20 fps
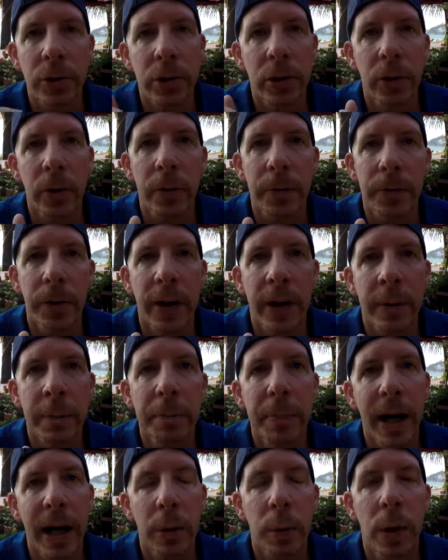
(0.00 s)
the girlfriend,
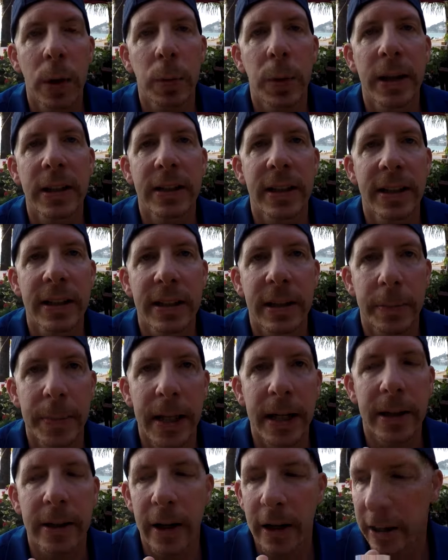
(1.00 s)
buy a one-way ticket to
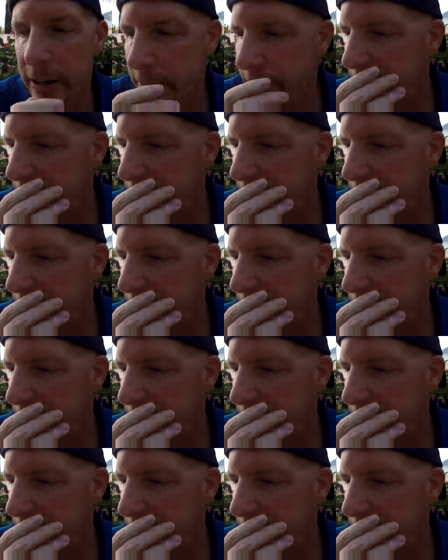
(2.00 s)
Bangkok?